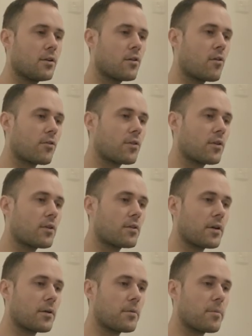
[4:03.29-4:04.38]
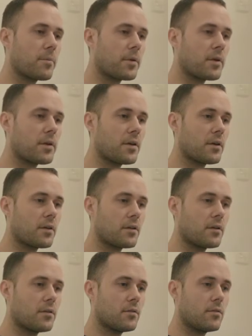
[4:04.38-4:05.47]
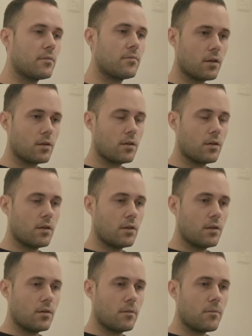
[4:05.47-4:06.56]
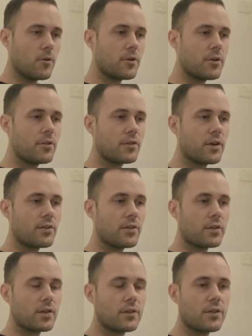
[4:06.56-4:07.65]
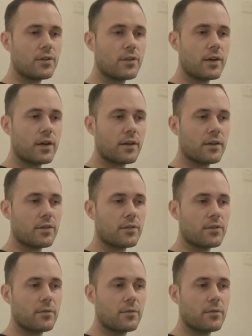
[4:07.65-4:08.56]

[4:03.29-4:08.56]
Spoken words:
Also, there will be more use cases like these tanks